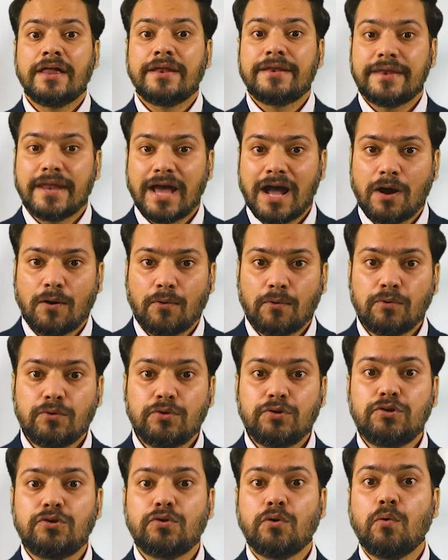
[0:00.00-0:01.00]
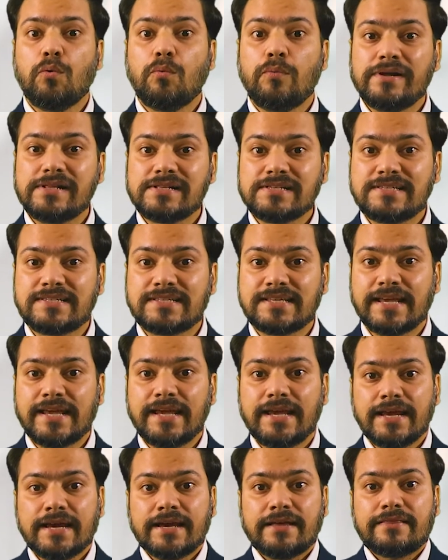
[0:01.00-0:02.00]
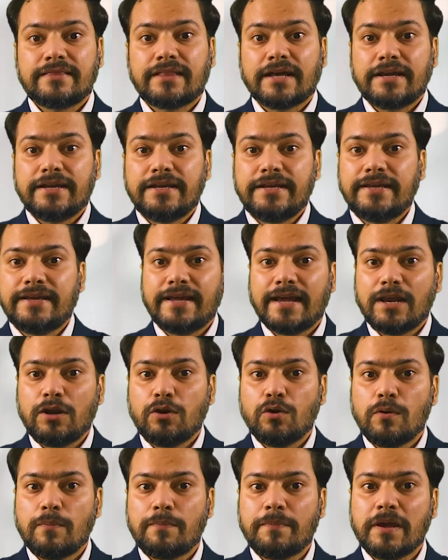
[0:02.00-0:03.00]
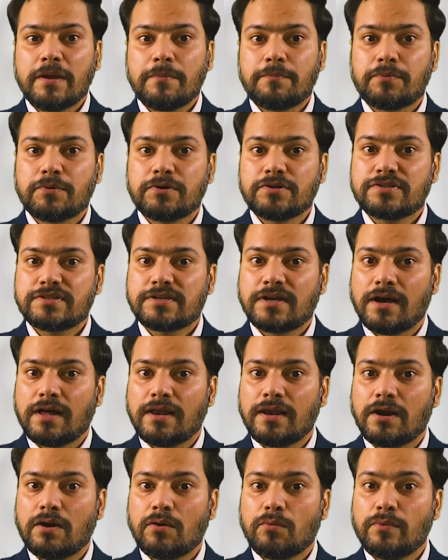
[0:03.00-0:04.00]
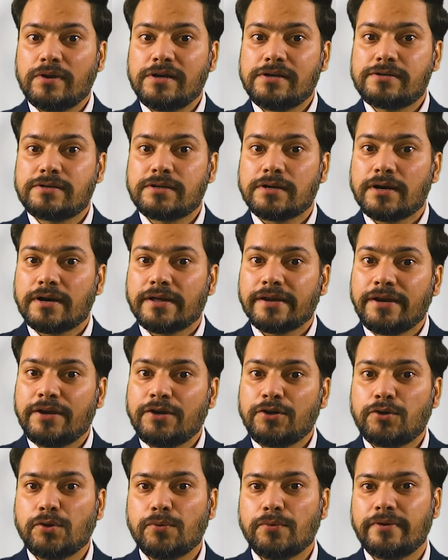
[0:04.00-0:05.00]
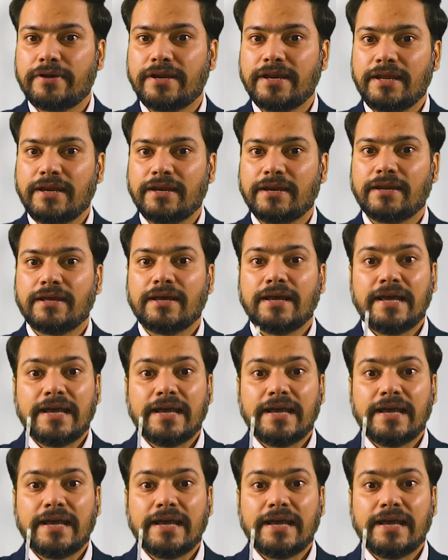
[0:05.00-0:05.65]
Now you will see the yellow paper's color will turn into green.